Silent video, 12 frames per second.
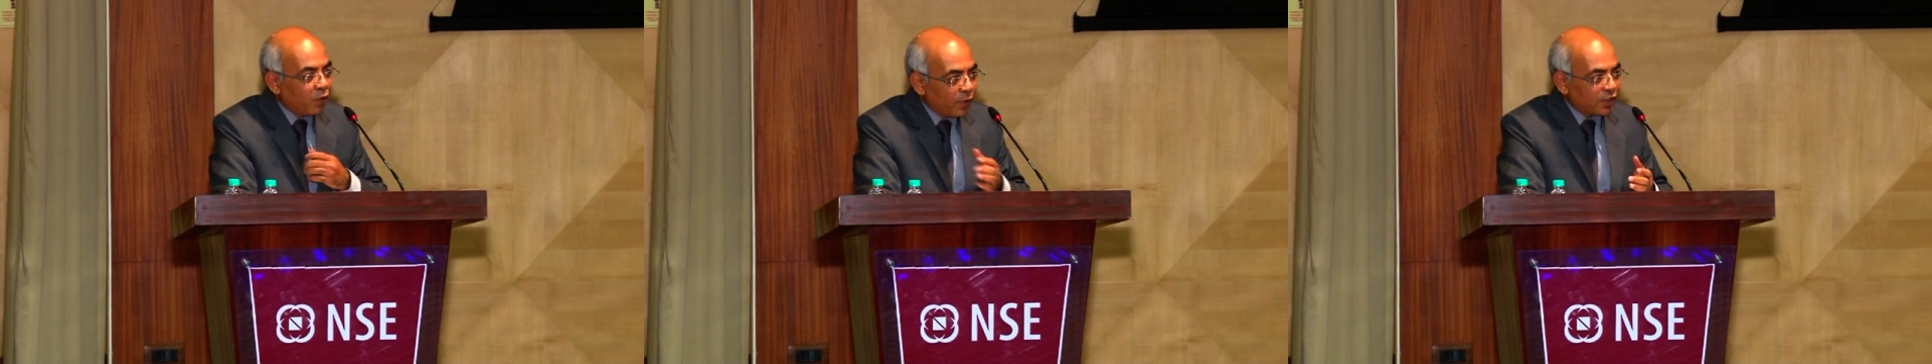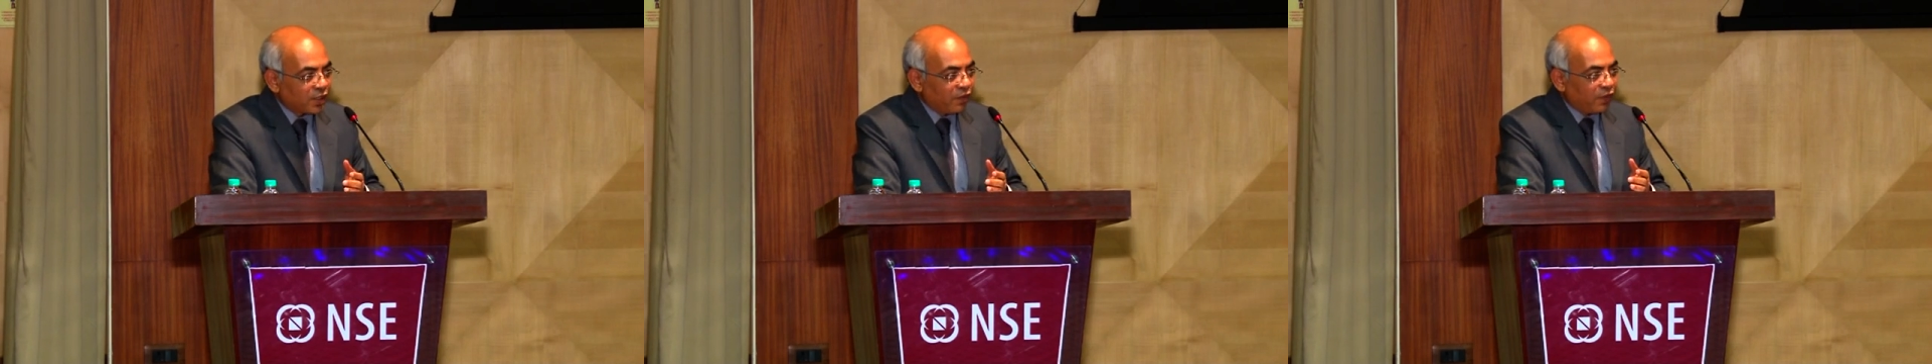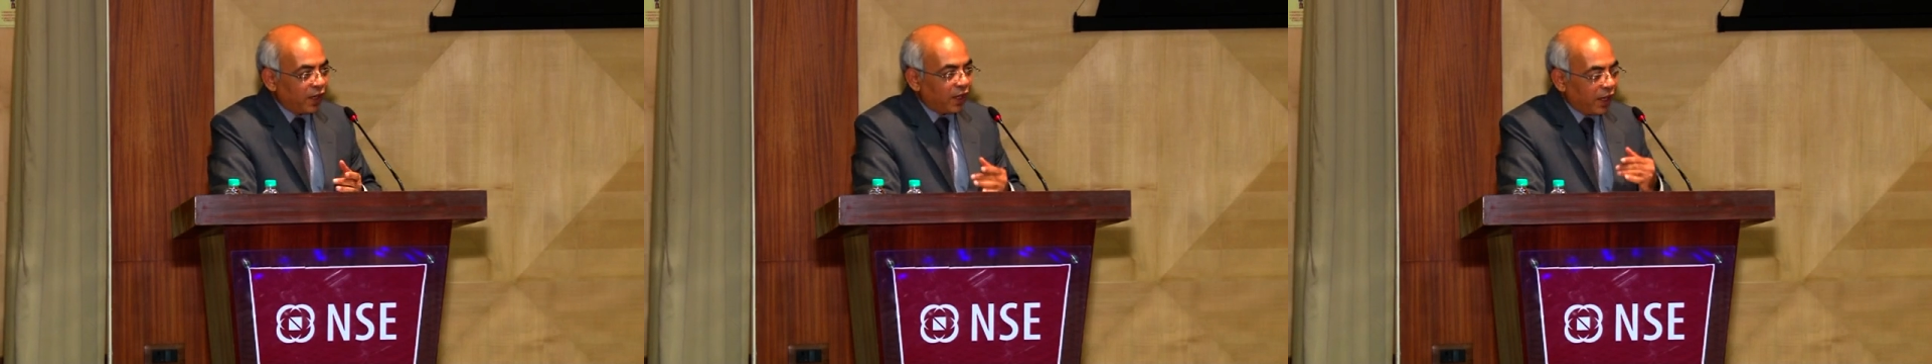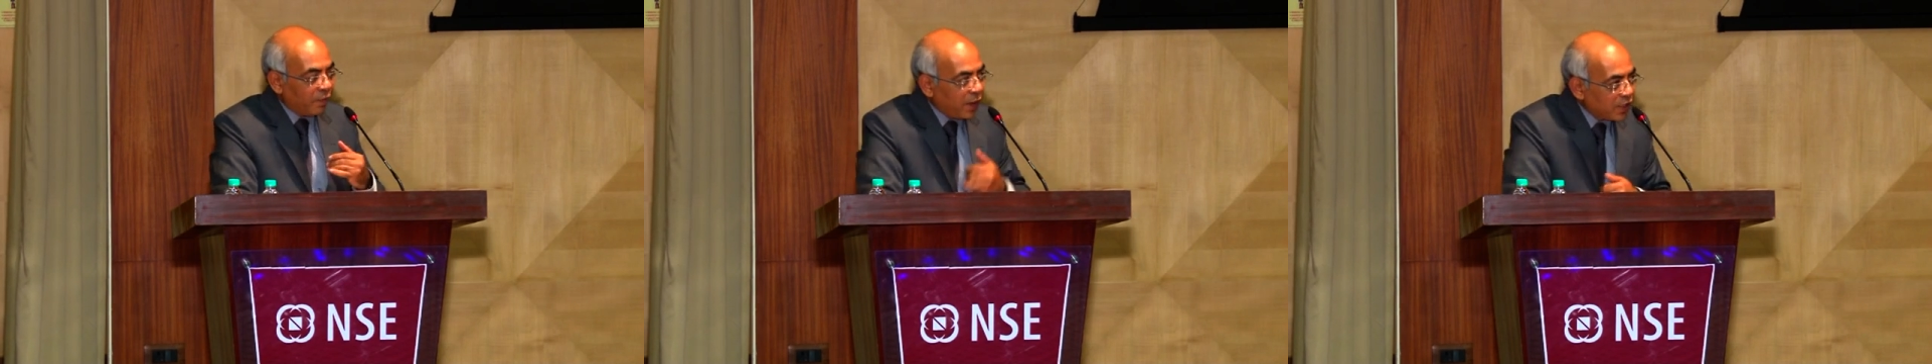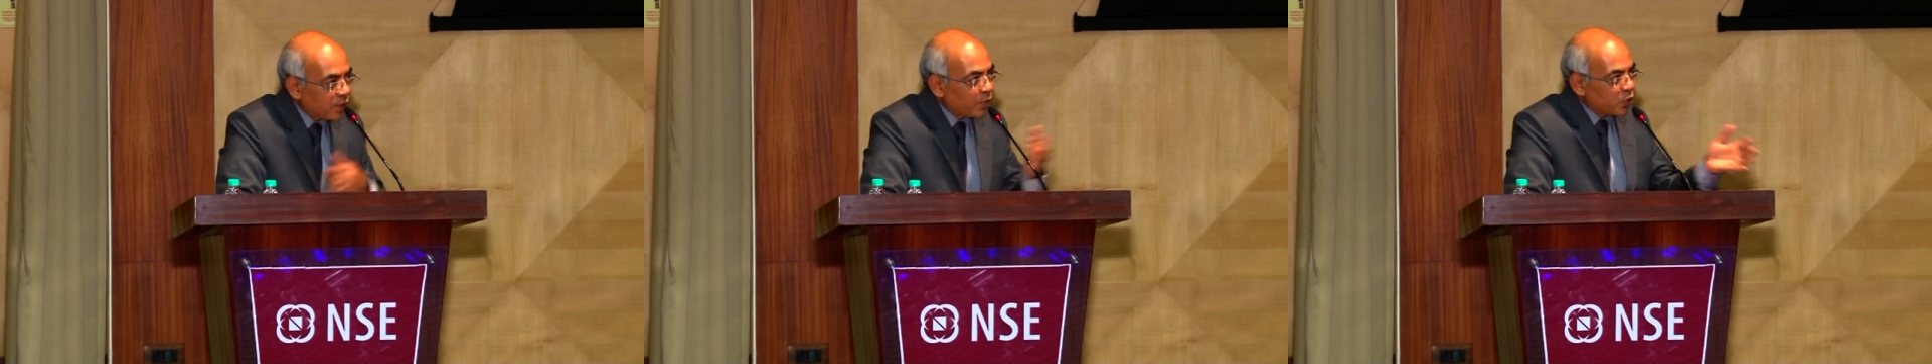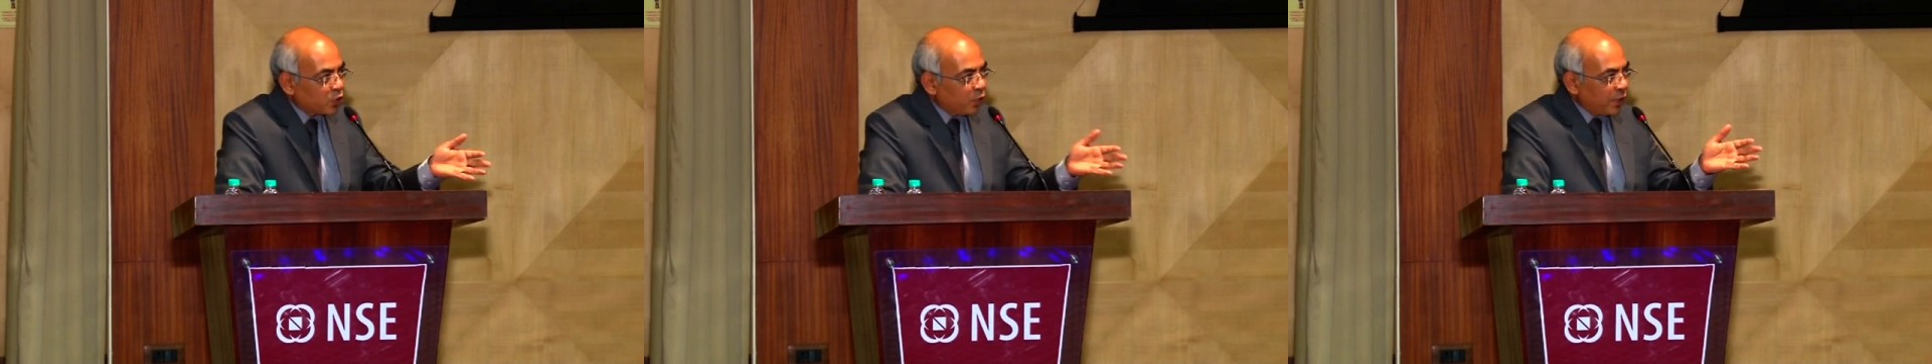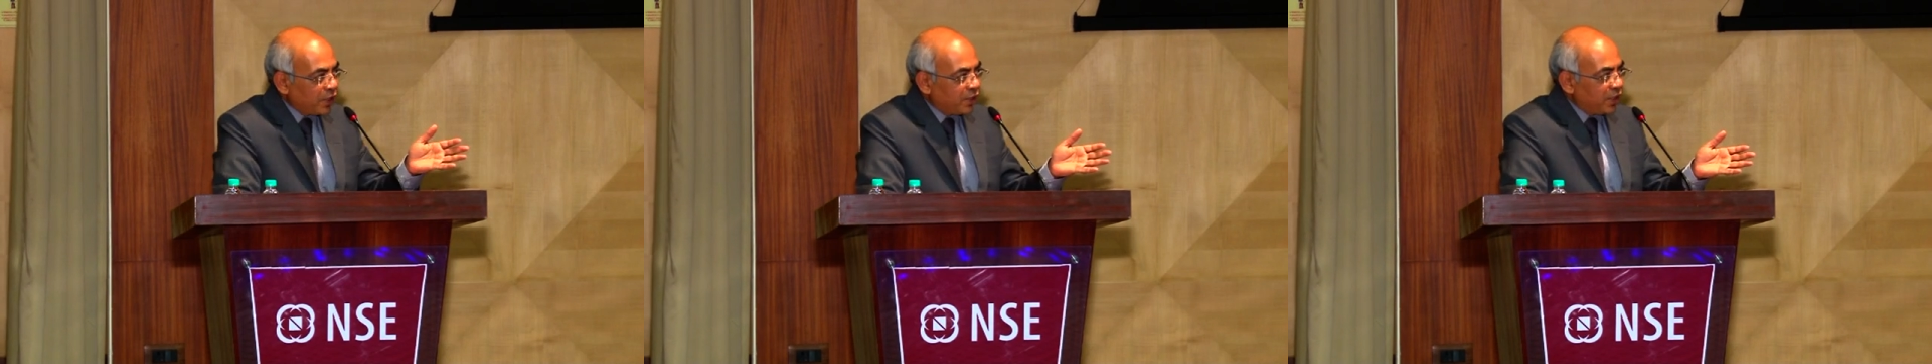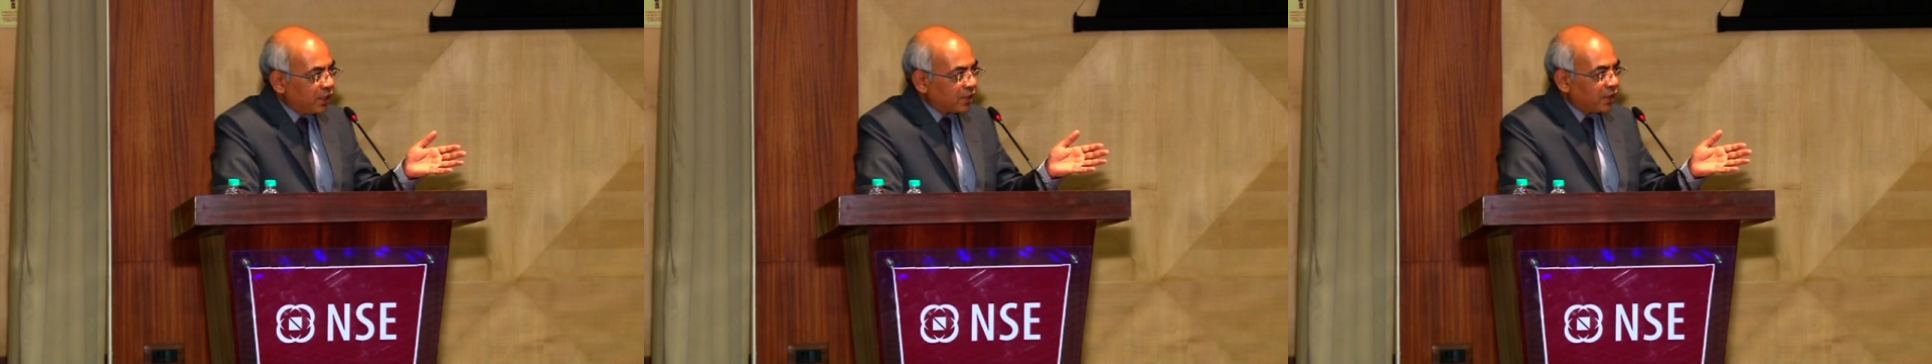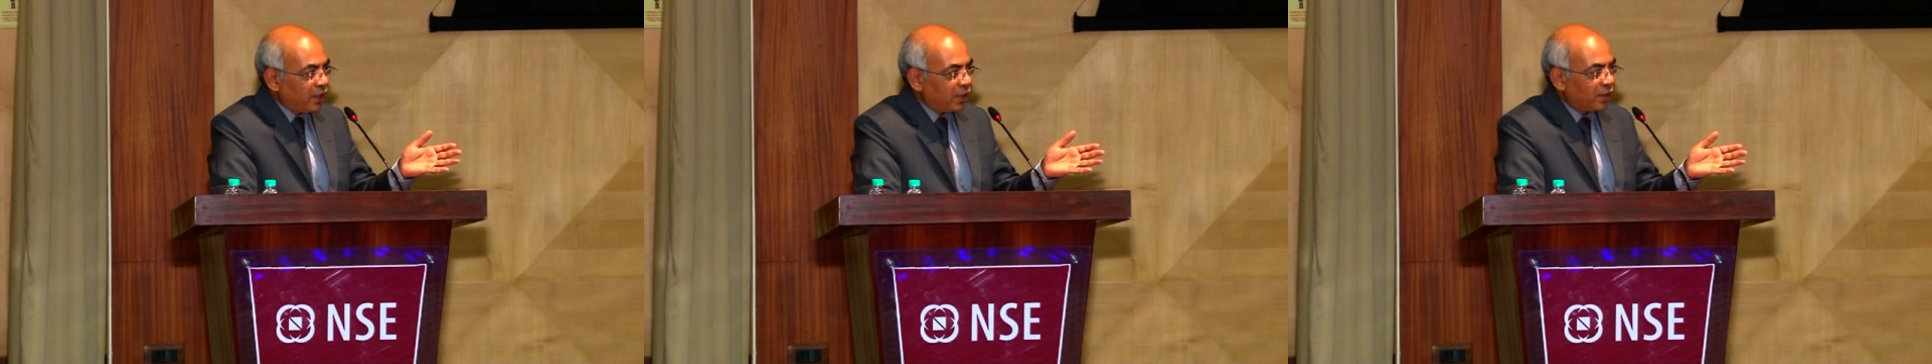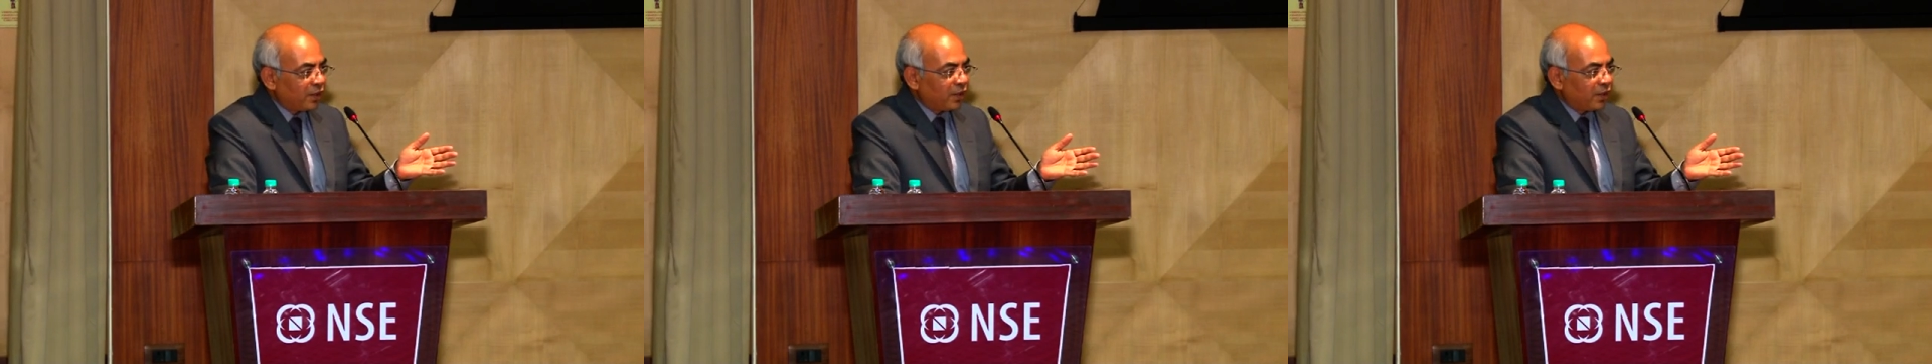commercial flat, am I supposed to pay GST?